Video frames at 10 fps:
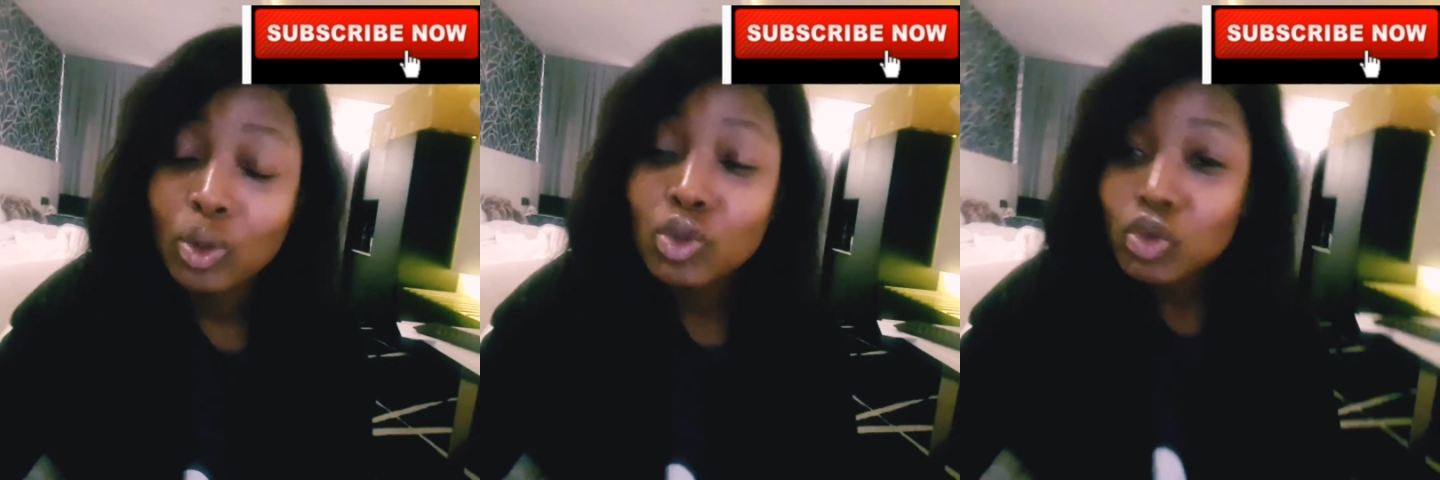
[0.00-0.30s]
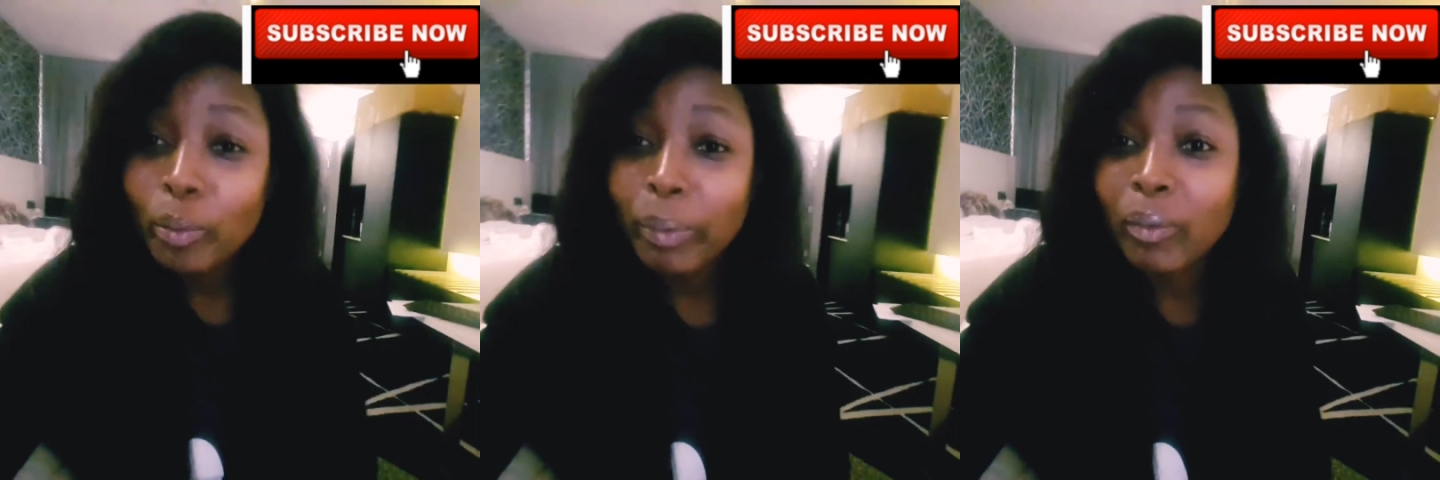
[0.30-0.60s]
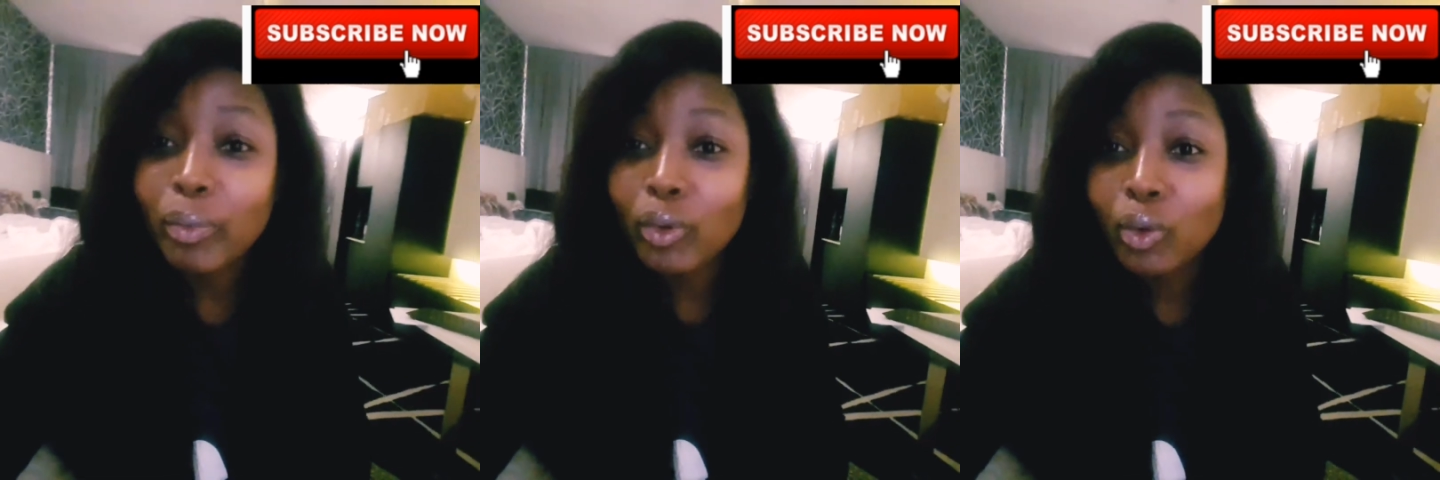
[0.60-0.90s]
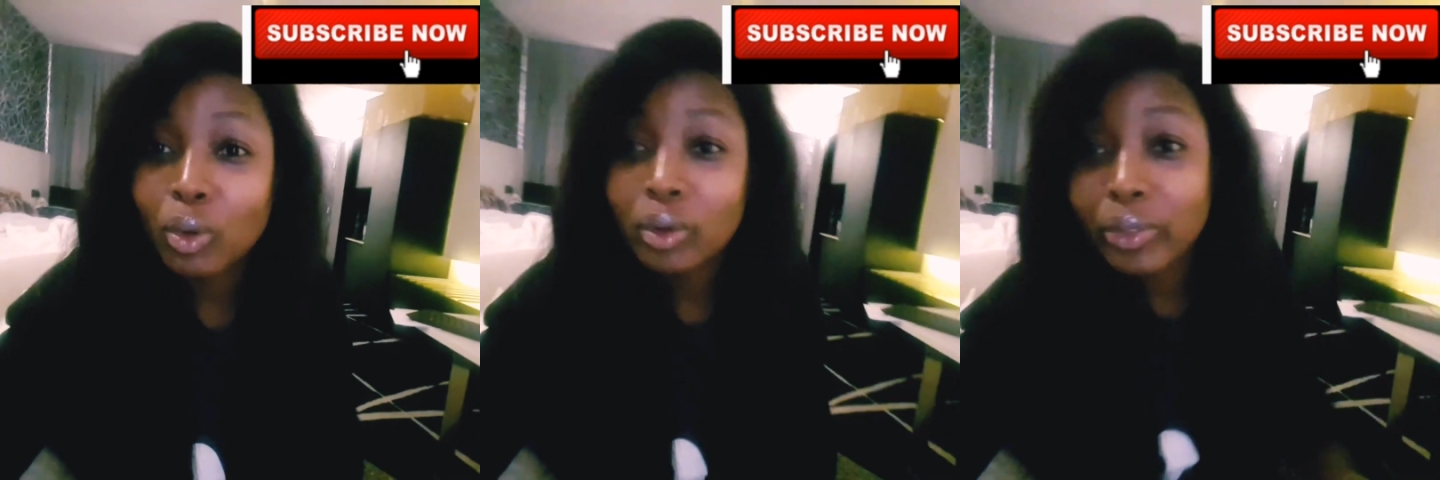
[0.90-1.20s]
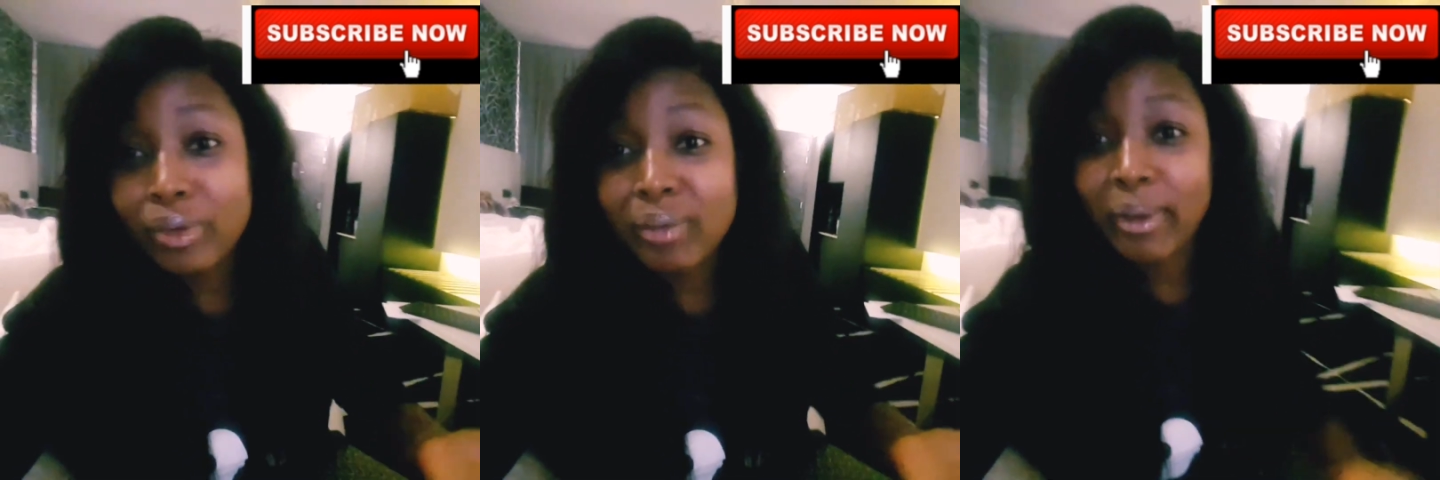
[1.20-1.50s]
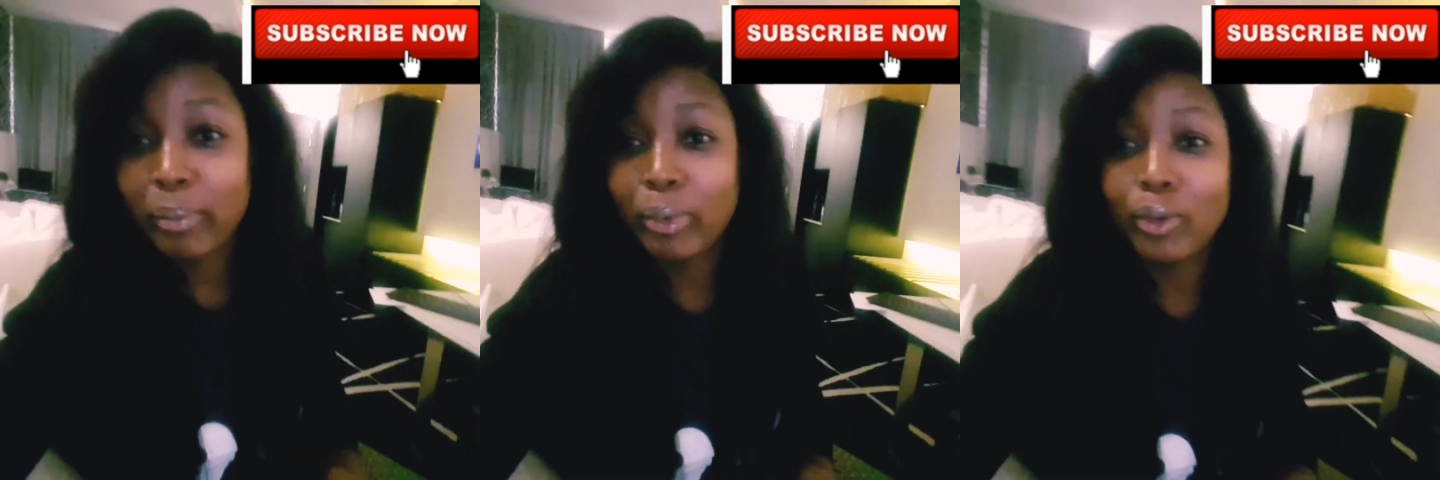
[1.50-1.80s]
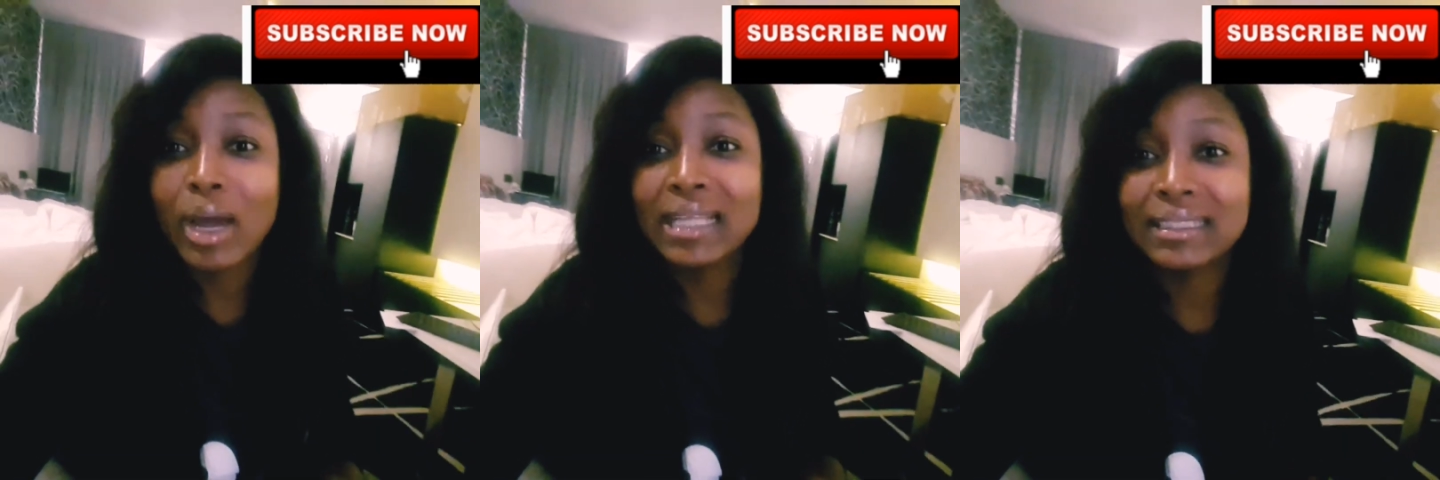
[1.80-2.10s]
two people, three
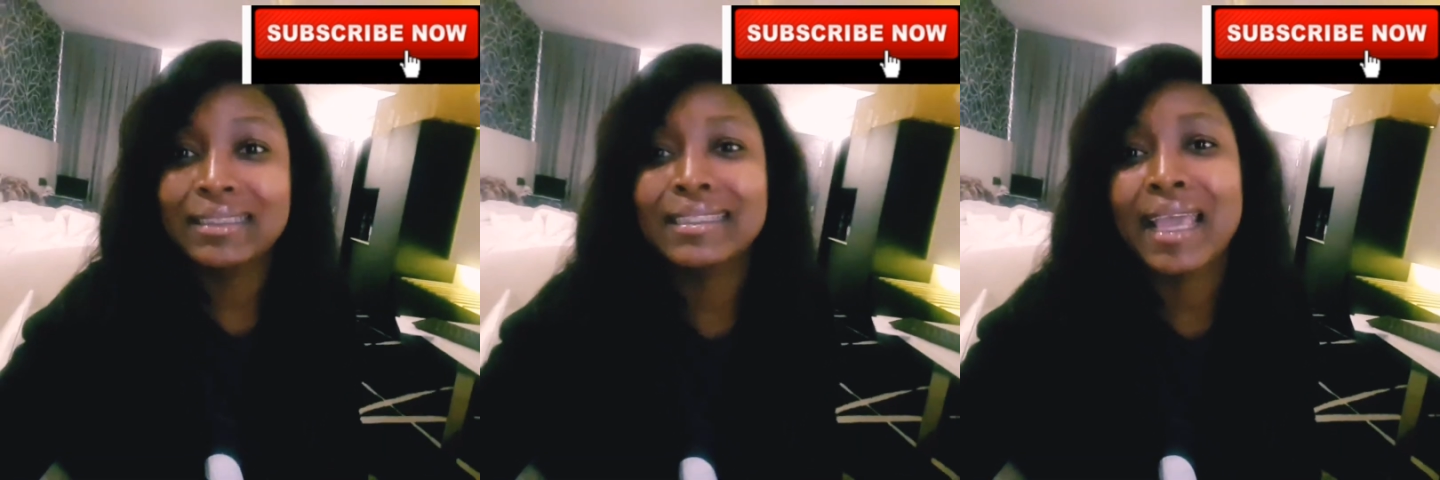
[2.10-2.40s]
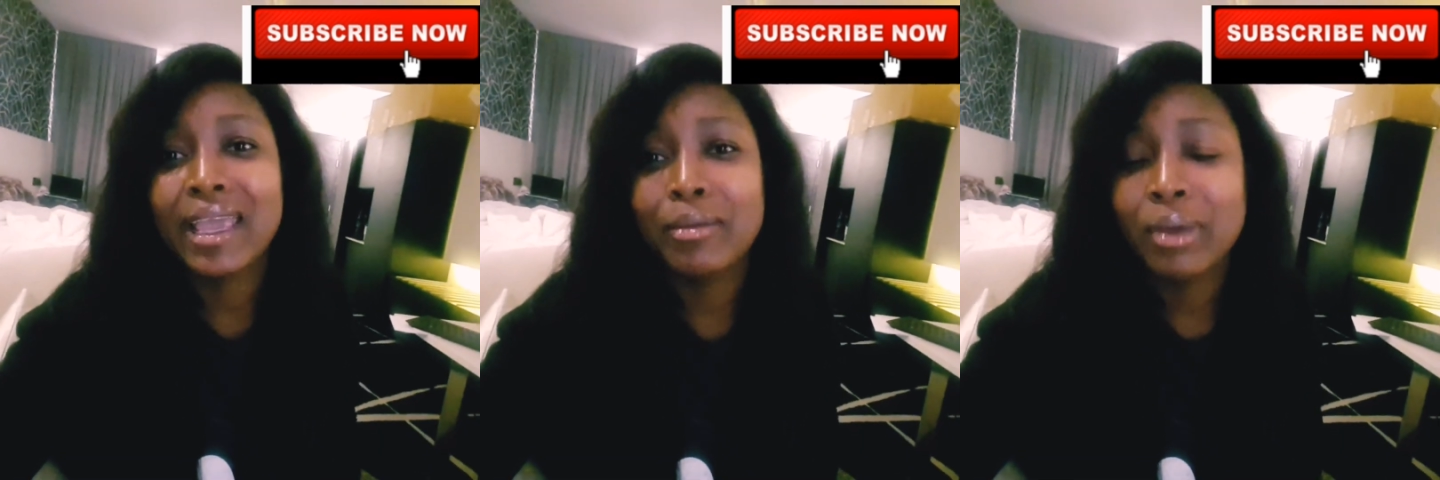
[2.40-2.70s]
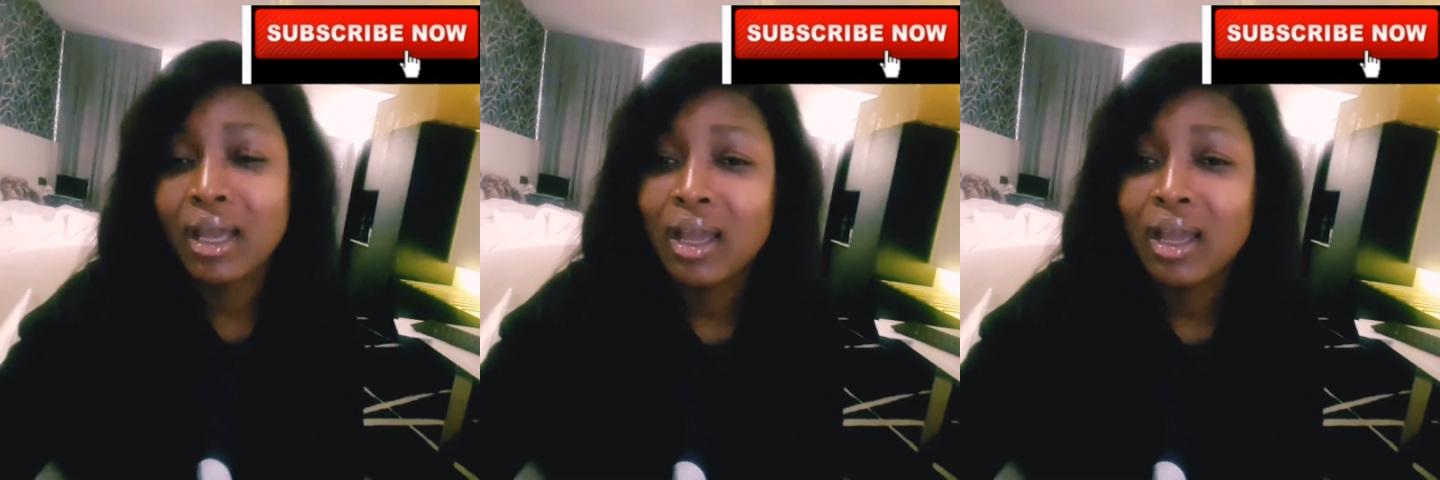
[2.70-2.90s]
people at a time?